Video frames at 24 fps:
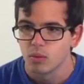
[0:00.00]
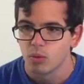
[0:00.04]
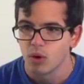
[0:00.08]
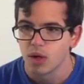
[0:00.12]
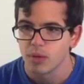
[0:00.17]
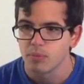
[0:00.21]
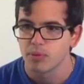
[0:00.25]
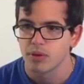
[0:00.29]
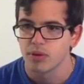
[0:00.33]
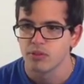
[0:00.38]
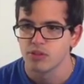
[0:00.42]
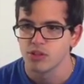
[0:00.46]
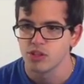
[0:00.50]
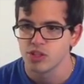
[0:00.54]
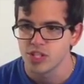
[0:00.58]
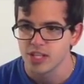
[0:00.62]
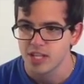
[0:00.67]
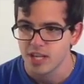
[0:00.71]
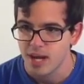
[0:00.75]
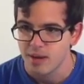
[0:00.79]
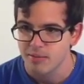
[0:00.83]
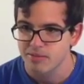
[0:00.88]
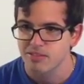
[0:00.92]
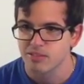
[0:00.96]
White privilege
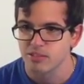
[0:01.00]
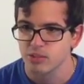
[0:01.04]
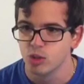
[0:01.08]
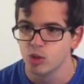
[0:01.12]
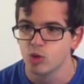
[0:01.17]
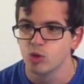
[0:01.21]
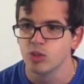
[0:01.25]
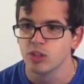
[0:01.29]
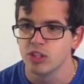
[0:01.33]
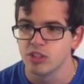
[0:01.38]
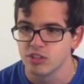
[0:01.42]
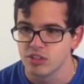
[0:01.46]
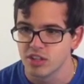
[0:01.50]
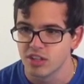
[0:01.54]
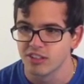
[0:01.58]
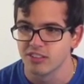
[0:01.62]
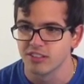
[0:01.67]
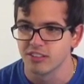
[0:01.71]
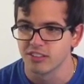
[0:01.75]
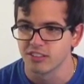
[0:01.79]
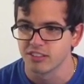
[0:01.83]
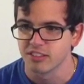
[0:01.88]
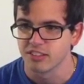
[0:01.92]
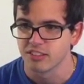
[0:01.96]
absolutely
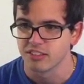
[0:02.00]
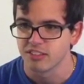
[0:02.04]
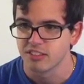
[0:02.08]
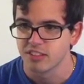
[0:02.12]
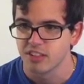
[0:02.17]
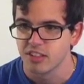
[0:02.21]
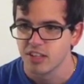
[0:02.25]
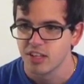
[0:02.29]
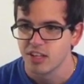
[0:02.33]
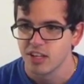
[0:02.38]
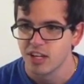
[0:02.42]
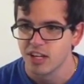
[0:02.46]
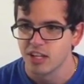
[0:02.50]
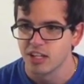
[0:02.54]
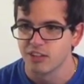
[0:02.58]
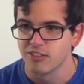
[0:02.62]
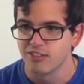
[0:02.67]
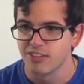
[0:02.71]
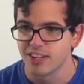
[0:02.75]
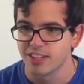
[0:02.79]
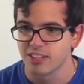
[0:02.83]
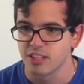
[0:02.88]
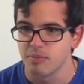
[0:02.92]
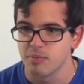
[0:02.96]
does exist. And the
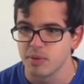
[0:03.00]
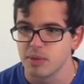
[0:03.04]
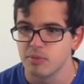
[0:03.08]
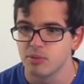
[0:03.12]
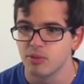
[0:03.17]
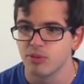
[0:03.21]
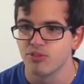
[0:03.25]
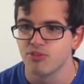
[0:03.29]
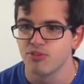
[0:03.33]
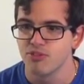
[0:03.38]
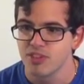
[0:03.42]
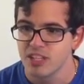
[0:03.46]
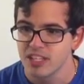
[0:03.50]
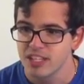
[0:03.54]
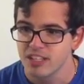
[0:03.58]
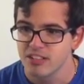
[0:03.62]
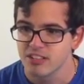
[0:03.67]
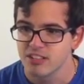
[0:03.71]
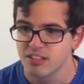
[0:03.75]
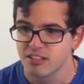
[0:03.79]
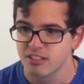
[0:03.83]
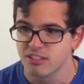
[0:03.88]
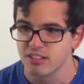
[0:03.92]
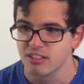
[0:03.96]
fact that people think
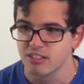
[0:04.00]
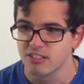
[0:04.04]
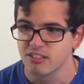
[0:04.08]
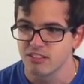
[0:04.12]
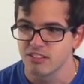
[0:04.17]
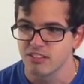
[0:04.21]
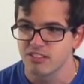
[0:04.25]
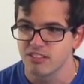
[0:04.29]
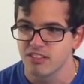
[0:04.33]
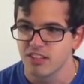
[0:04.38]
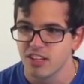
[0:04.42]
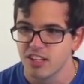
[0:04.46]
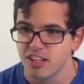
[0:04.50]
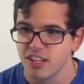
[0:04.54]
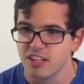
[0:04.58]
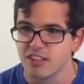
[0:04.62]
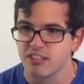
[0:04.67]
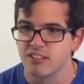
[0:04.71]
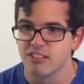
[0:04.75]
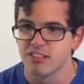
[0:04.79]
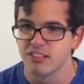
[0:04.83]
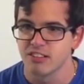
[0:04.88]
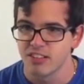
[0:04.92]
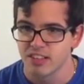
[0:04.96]
it doesn't exist
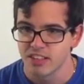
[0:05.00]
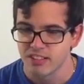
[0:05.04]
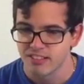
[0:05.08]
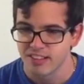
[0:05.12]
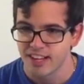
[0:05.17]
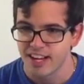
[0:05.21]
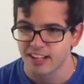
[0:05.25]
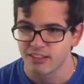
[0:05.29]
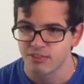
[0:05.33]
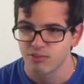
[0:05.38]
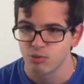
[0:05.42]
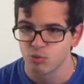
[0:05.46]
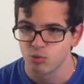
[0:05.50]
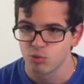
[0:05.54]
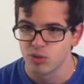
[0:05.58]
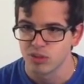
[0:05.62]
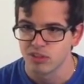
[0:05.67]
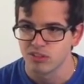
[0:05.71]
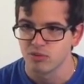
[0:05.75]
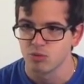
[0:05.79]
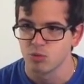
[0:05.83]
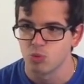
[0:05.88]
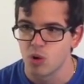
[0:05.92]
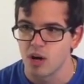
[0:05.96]
is the exact
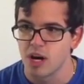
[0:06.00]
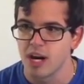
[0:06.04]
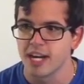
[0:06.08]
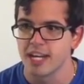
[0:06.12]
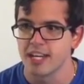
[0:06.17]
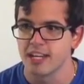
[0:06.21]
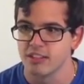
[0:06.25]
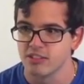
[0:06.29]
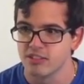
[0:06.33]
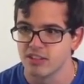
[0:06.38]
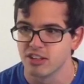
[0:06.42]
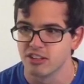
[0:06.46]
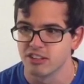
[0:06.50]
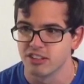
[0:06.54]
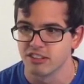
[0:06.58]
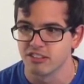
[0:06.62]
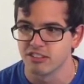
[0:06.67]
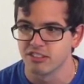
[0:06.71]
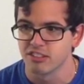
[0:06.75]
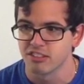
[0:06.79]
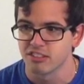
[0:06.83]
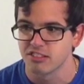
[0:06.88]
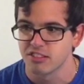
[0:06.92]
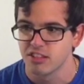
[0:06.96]
reason why it does
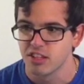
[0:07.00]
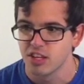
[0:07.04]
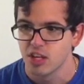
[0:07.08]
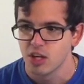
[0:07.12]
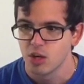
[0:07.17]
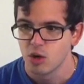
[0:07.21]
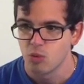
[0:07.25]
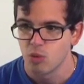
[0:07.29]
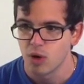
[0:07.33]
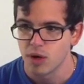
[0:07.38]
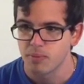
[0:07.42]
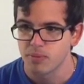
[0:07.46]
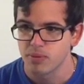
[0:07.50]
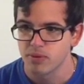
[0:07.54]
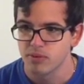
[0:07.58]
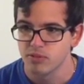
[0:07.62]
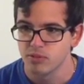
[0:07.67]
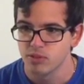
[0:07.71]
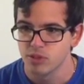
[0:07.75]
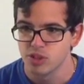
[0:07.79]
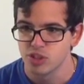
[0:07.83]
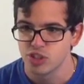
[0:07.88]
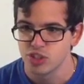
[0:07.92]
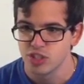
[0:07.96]
exist. White
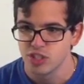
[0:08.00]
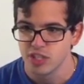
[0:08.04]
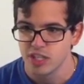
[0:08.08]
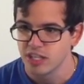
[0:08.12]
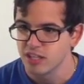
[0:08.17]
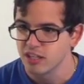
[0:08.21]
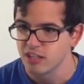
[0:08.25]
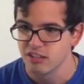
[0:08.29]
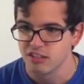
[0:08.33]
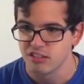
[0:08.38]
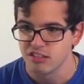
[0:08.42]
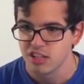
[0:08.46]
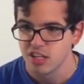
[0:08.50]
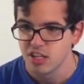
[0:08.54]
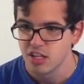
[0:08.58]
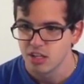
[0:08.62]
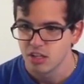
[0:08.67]
privilege it